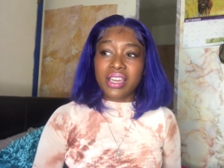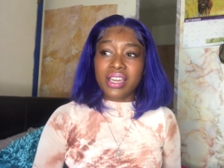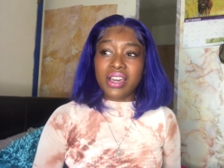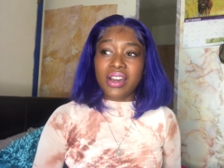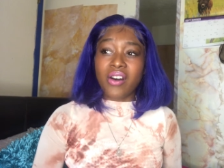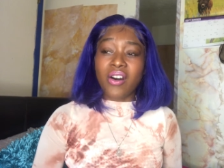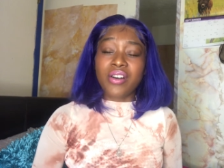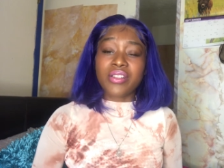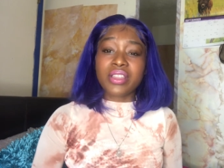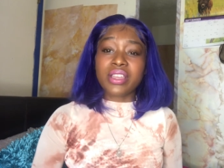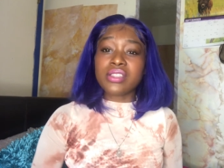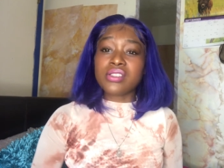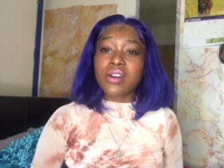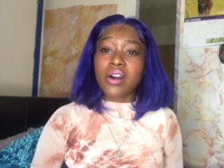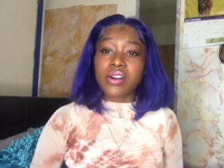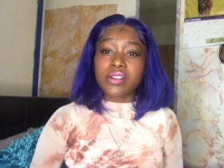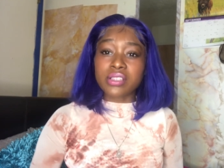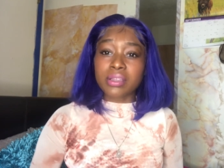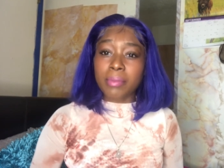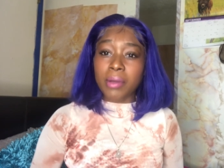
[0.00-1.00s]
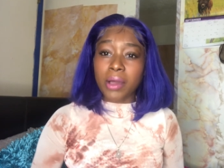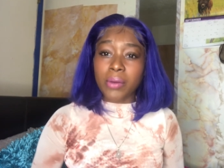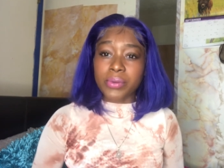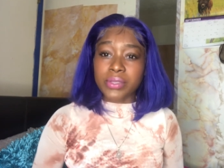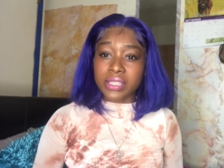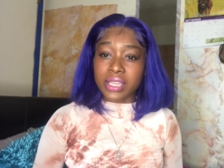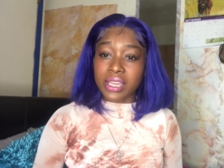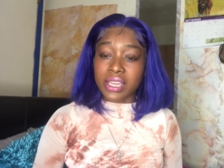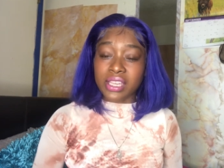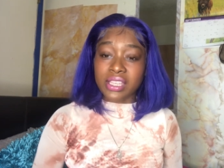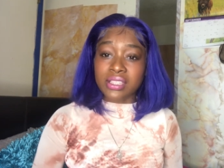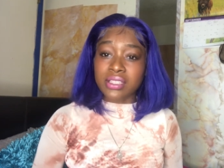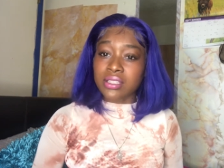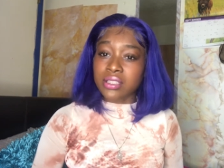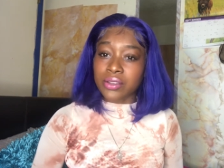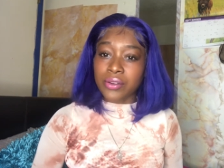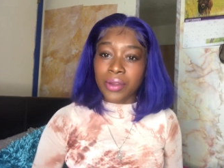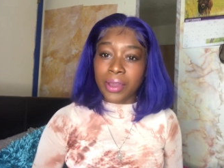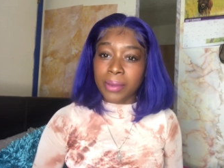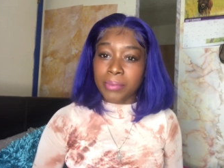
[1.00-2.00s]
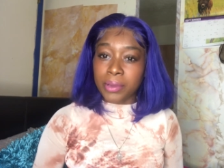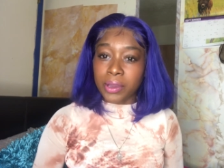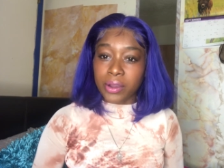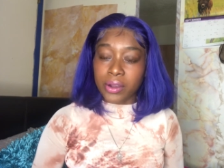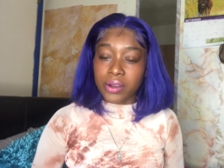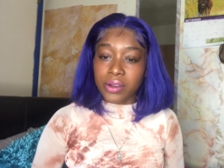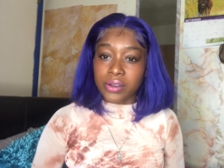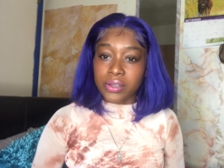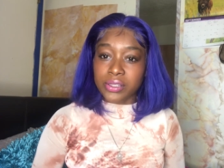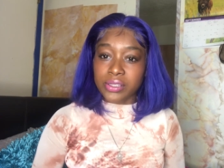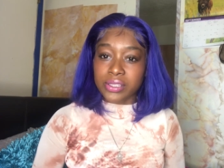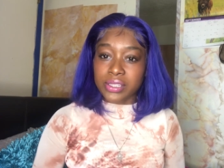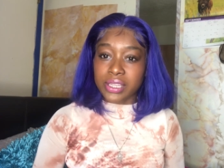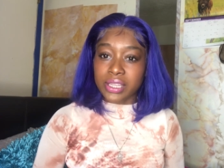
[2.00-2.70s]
all they talked about was like instagram girls